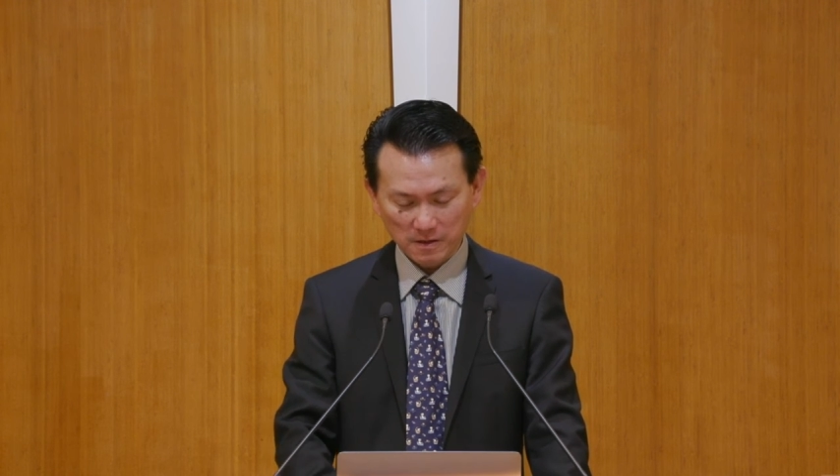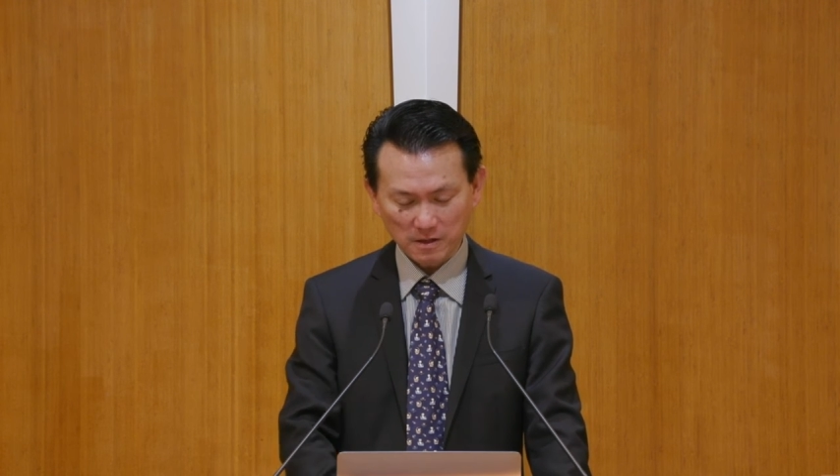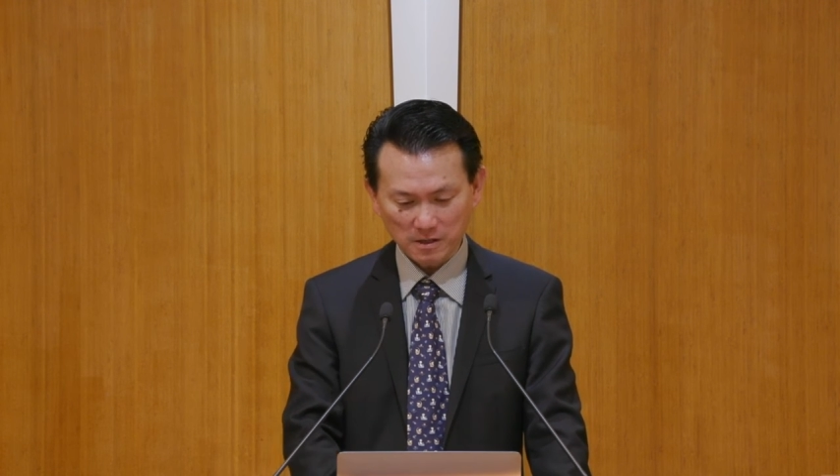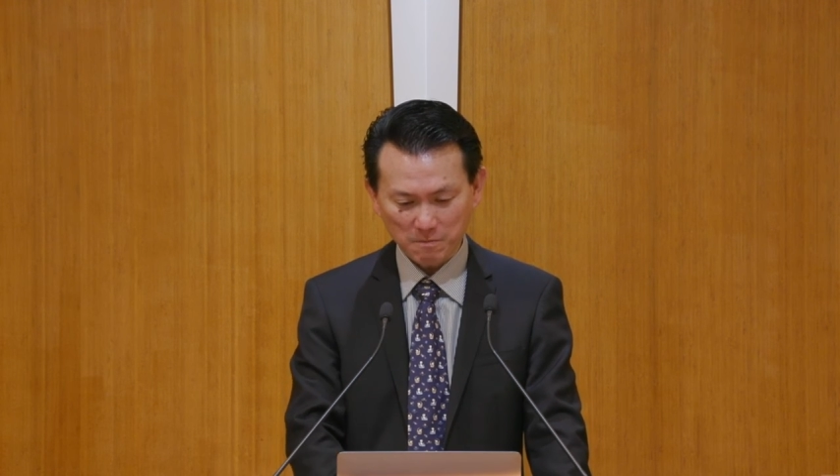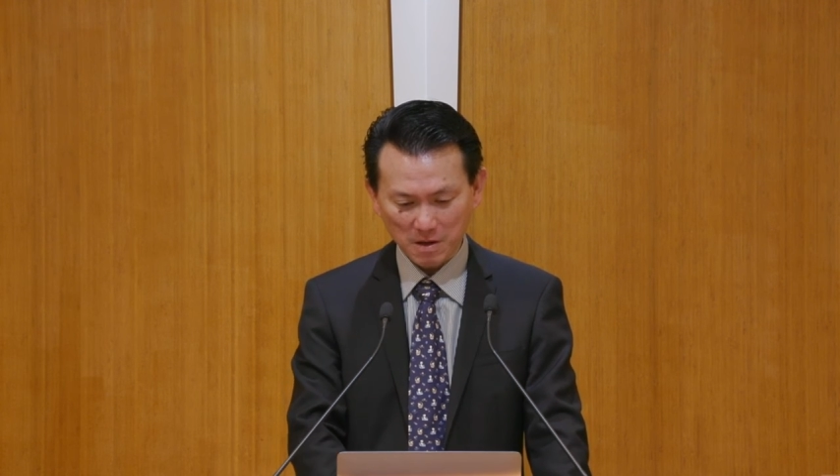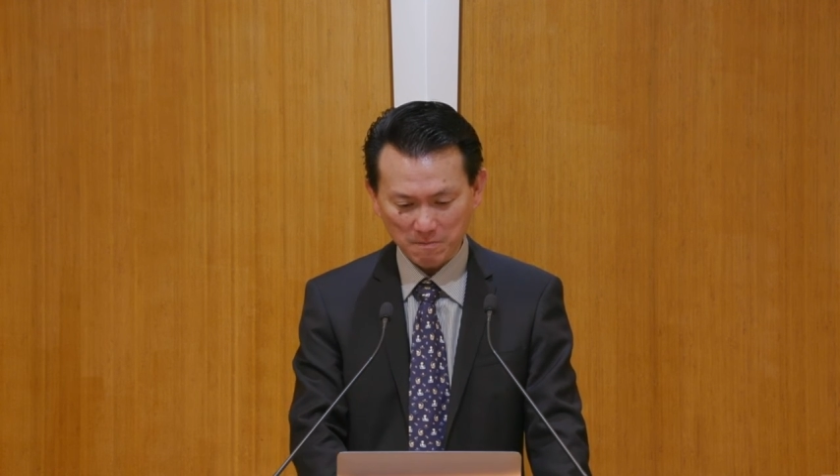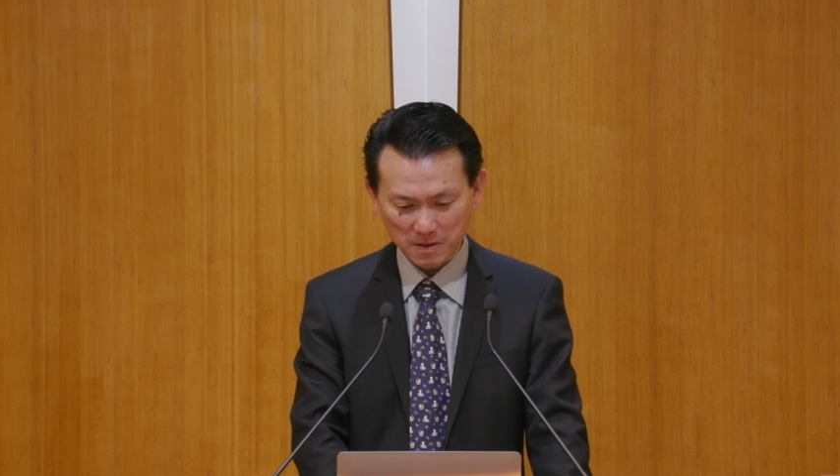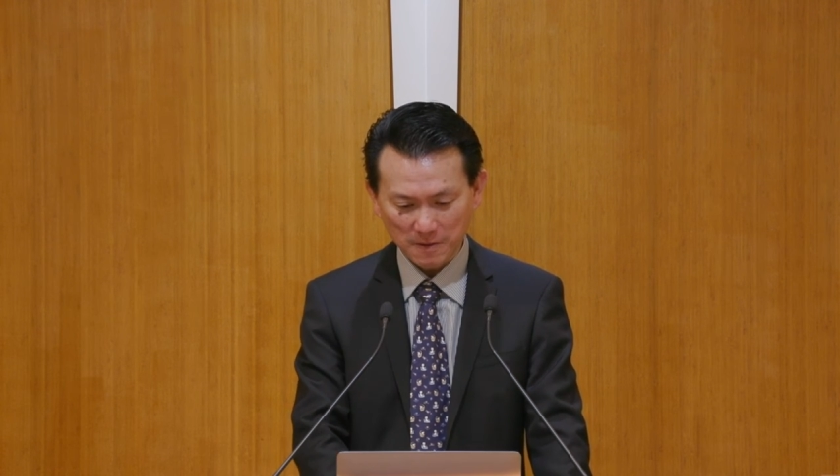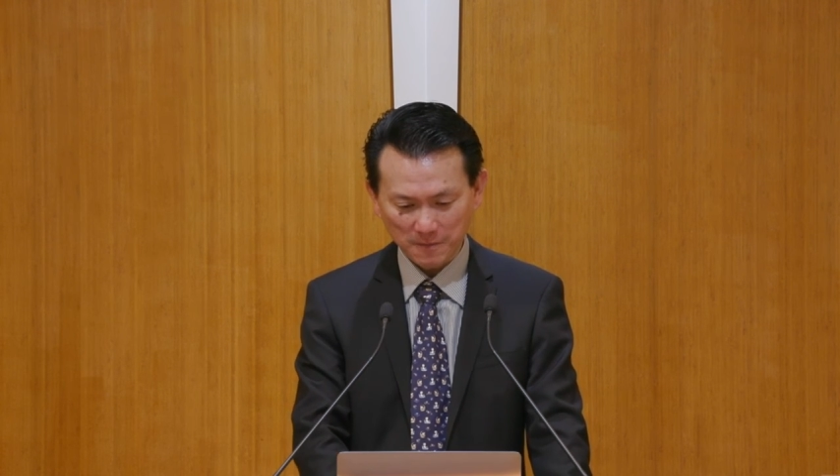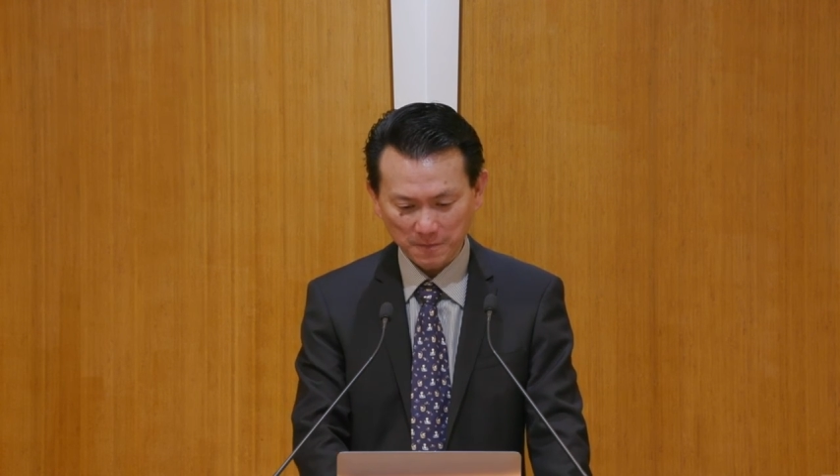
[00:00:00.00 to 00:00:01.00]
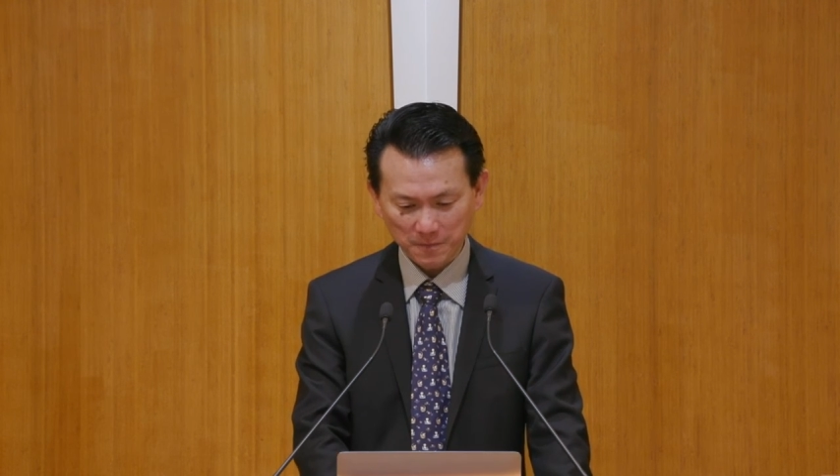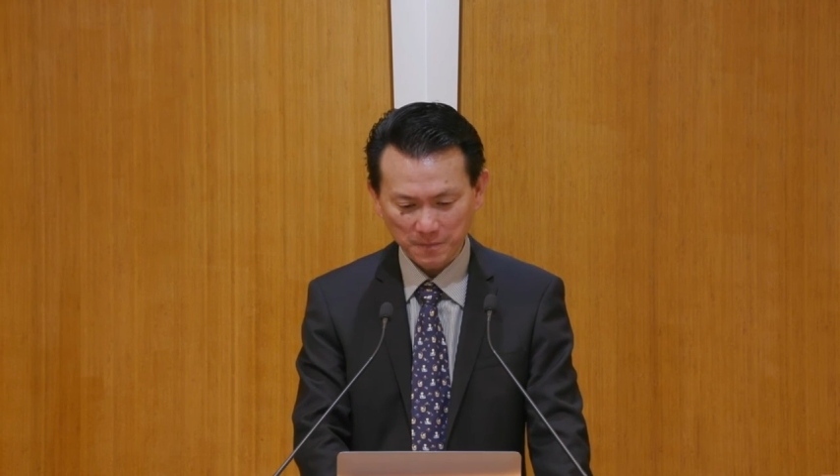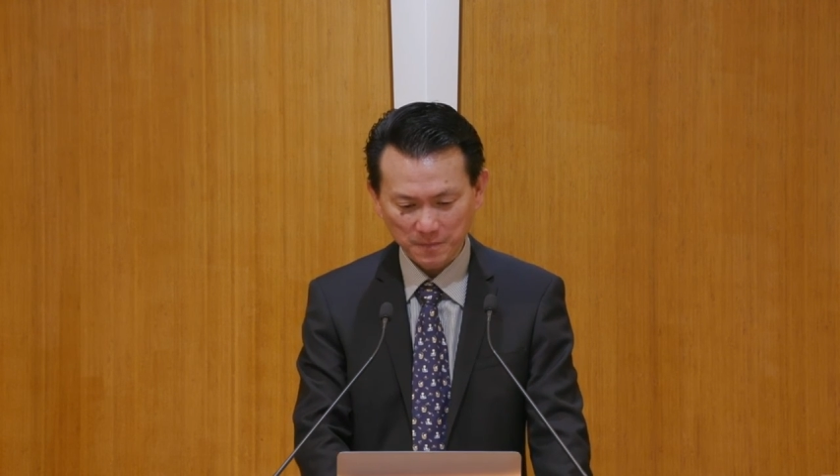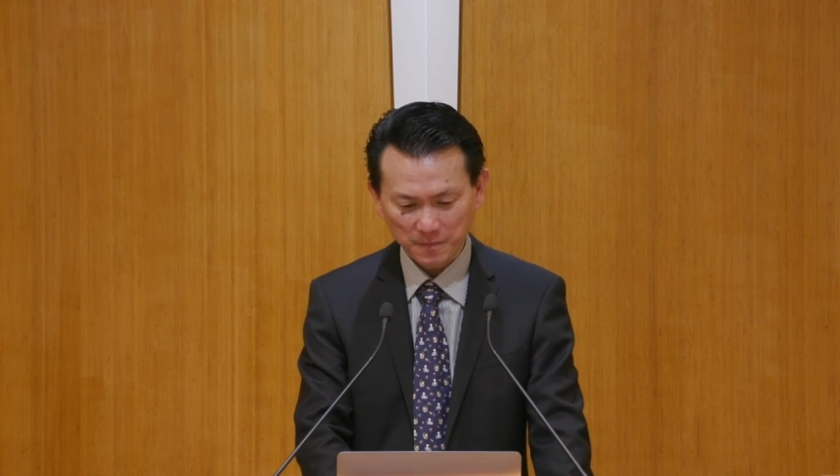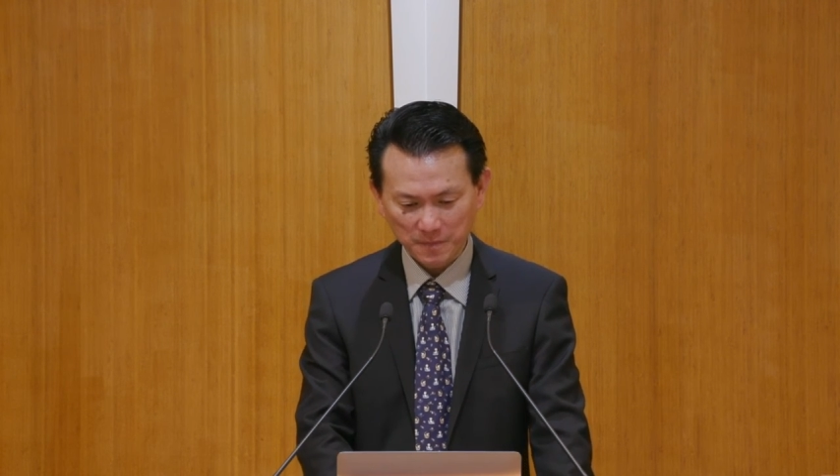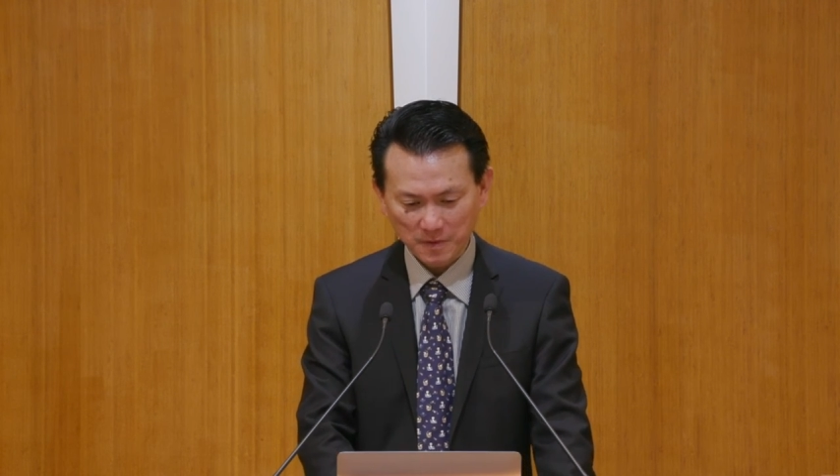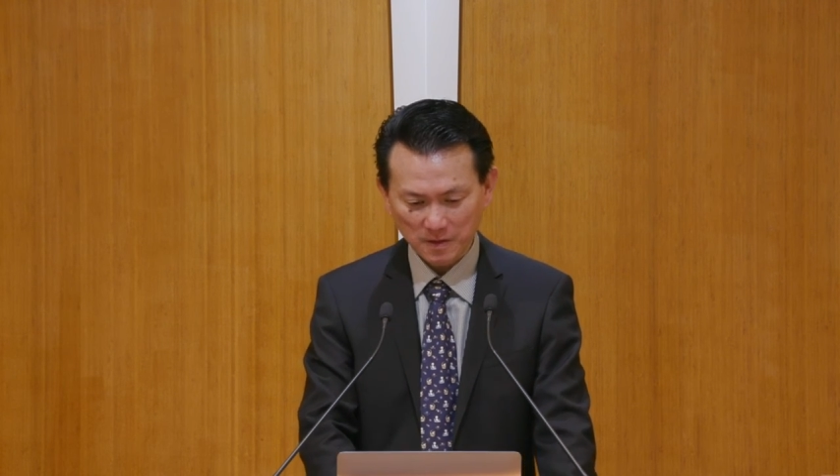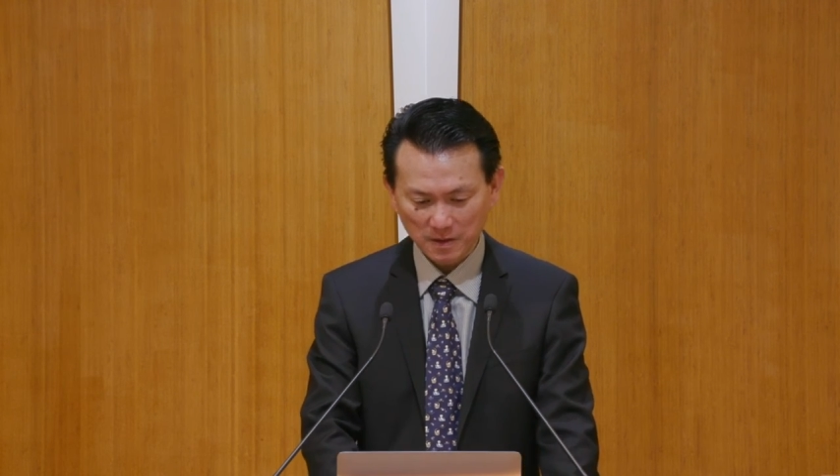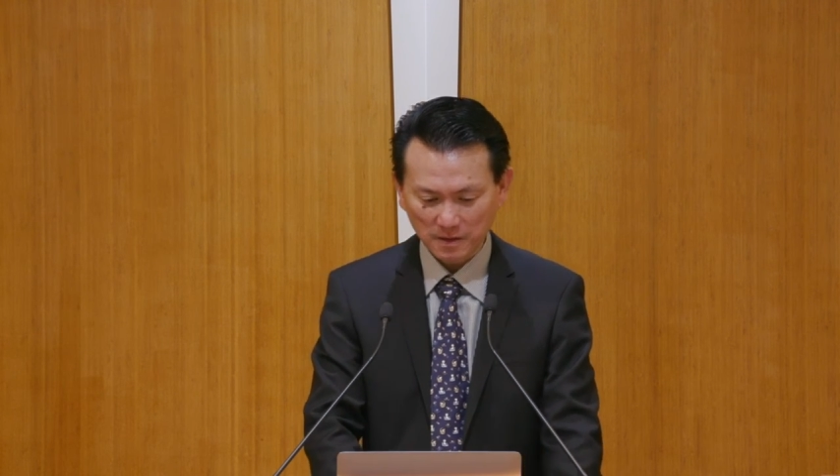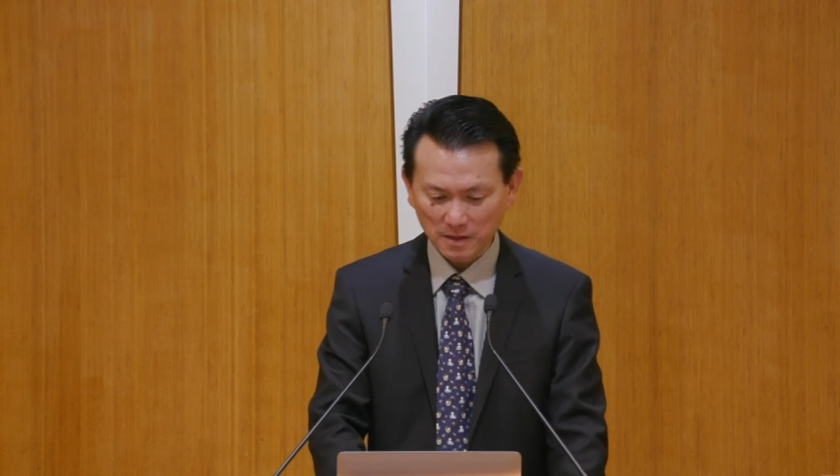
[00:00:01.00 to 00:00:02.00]
Let us remember.
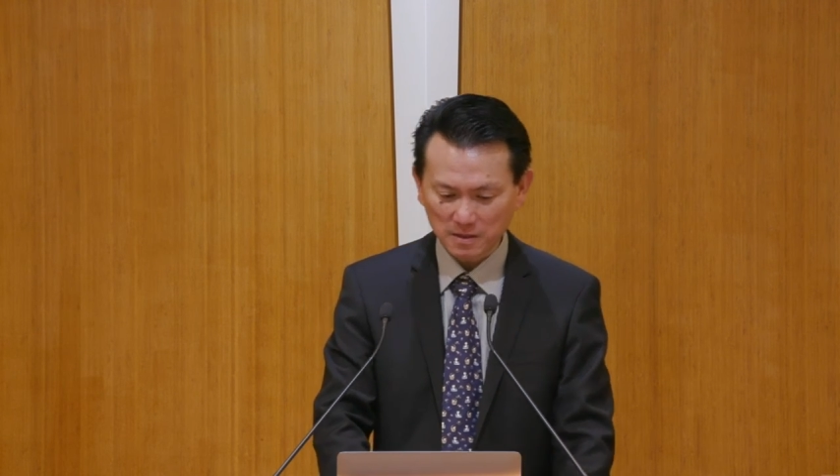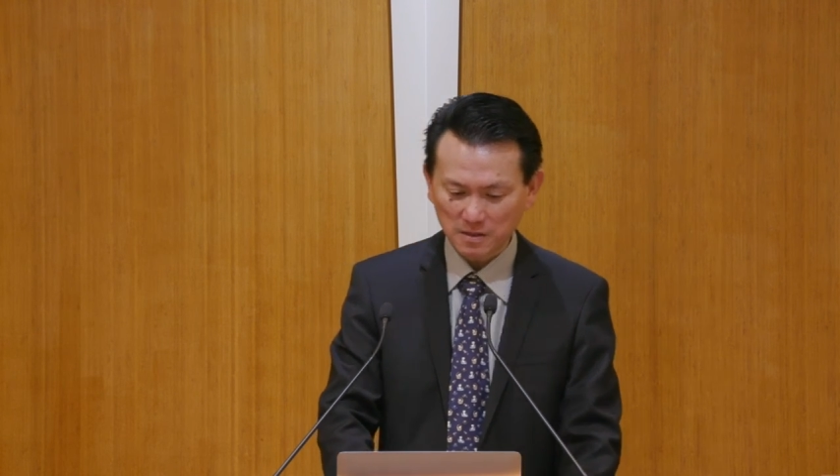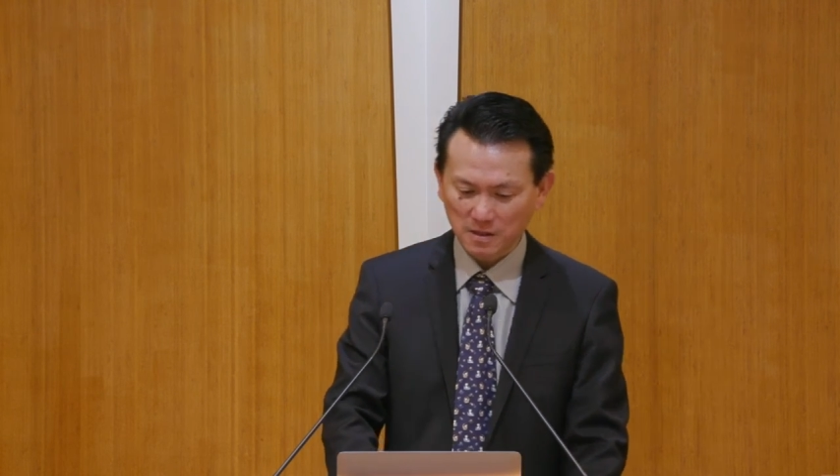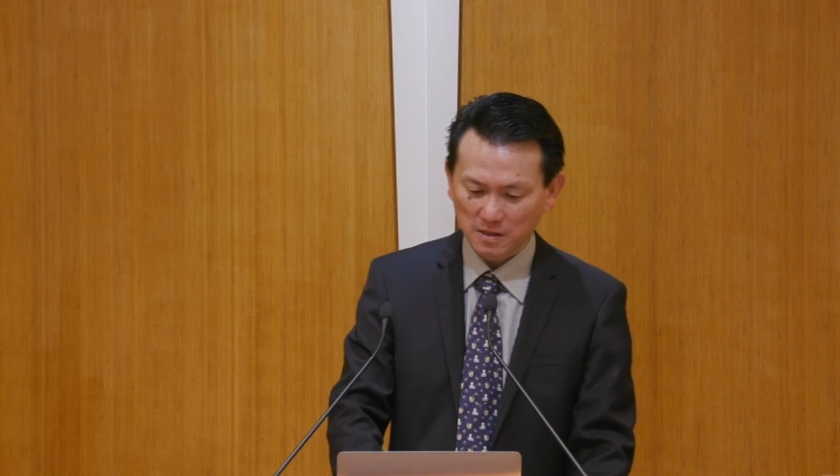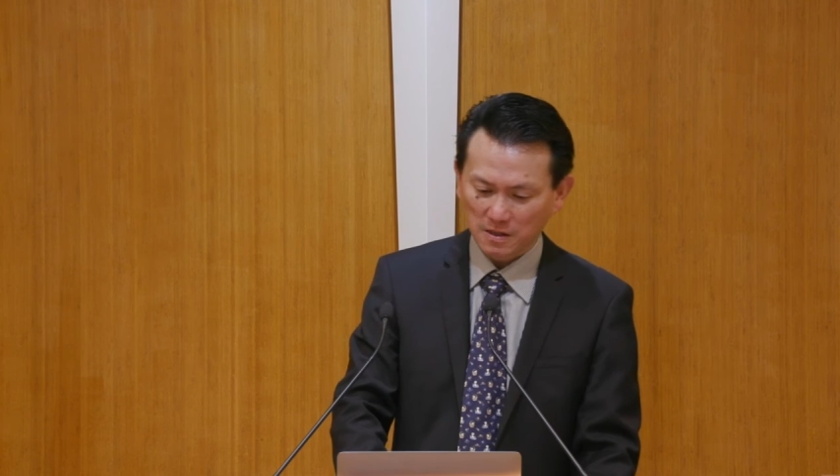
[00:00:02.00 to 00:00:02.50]
Let us